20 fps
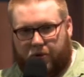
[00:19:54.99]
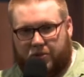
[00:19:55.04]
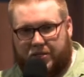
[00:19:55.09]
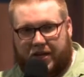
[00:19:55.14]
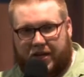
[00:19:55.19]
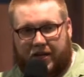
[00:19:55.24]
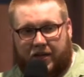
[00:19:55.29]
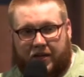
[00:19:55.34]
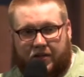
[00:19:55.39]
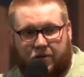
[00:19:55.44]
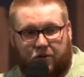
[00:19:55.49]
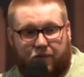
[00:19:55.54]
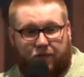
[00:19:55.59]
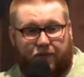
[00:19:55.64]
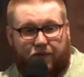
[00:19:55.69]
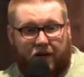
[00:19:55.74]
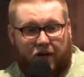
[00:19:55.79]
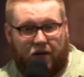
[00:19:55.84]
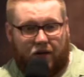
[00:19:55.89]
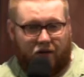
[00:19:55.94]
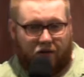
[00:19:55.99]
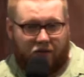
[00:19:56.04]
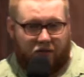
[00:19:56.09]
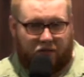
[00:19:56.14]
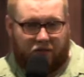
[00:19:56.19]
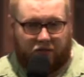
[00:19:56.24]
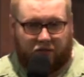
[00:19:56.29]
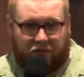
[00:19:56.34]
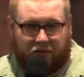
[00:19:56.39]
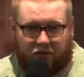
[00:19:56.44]
pertaining to fear,
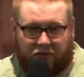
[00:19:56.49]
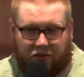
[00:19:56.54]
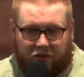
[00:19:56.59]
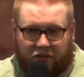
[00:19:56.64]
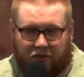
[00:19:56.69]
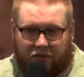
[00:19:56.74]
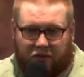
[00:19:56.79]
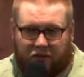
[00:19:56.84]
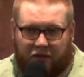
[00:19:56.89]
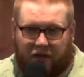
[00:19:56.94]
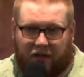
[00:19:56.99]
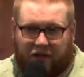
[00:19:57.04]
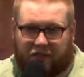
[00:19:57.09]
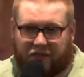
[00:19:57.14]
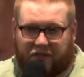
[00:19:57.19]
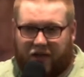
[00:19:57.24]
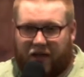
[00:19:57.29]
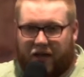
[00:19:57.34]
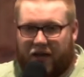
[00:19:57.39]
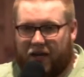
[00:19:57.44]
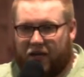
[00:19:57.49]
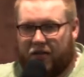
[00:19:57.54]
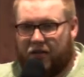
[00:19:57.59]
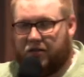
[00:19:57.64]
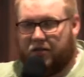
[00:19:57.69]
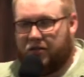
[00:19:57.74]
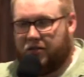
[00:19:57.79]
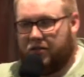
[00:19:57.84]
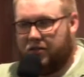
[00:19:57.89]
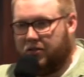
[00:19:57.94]

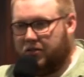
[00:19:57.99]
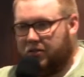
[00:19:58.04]
anxiety,